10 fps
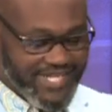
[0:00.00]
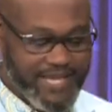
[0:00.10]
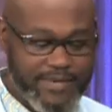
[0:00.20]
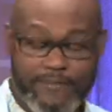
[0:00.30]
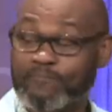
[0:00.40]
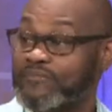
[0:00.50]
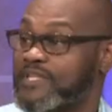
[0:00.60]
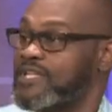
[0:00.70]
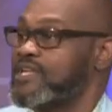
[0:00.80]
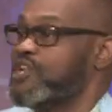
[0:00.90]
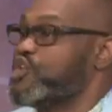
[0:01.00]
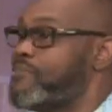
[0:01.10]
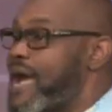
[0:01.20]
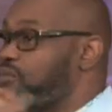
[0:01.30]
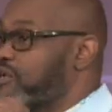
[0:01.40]
Amen. You
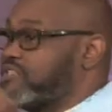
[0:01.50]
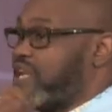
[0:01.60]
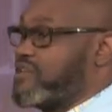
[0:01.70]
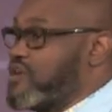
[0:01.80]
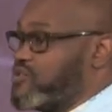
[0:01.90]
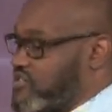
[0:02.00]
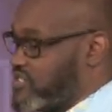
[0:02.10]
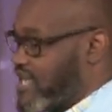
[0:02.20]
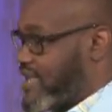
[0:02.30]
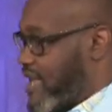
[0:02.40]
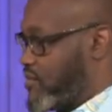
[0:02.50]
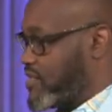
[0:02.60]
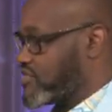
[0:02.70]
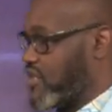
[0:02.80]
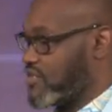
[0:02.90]
might want to take notes today. I
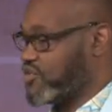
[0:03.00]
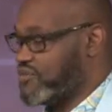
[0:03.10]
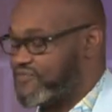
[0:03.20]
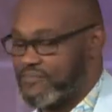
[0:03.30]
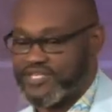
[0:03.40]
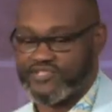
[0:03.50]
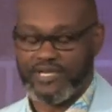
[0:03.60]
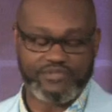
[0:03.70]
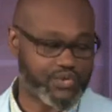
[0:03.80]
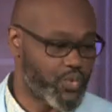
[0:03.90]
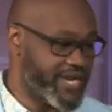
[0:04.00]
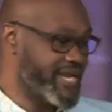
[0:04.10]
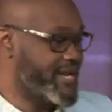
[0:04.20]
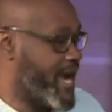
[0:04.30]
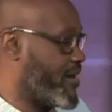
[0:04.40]
want to talk to you from this subject. We're
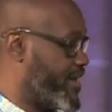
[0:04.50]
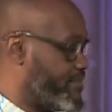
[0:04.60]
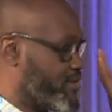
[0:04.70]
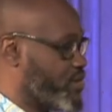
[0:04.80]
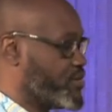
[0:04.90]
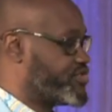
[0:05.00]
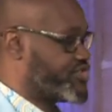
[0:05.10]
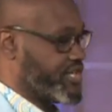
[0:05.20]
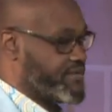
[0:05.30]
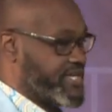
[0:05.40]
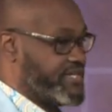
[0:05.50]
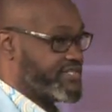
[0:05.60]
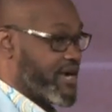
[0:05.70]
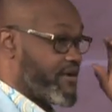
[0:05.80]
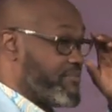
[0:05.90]
in our Emerge series.
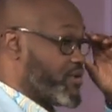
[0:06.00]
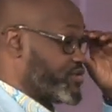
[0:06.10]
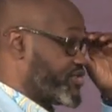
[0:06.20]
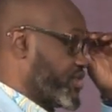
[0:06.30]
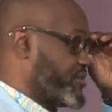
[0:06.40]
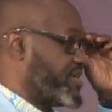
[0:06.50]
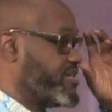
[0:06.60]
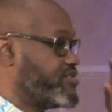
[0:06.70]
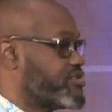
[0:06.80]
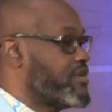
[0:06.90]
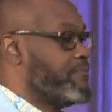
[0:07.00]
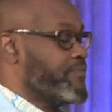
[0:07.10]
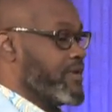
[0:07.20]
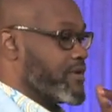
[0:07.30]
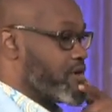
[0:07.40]
Our Emerge series
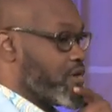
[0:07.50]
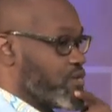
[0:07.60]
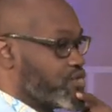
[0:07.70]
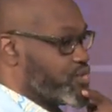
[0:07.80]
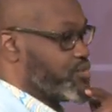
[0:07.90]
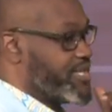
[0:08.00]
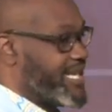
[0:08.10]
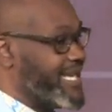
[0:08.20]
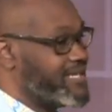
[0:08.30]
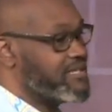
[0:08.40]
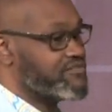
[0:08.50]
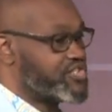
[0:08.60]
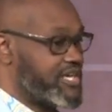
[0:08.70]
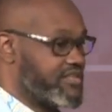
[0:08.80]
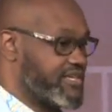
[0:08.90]
goes through the end of
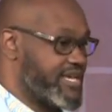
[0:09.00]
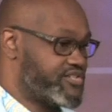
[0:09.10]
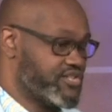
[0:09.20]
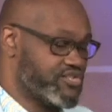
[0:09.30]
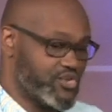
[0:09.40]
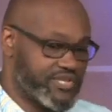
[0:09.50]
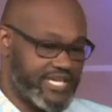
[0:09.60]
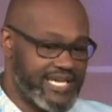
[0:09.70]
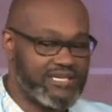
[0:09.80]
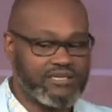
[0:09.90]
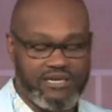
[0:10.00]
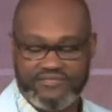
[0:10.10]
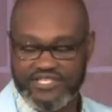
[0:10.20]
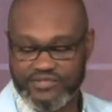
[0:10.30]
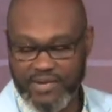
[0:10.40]
Shake the Nations, or the end of
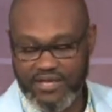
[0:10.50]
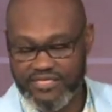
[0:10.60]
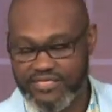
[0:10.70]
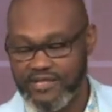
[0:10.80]
this month.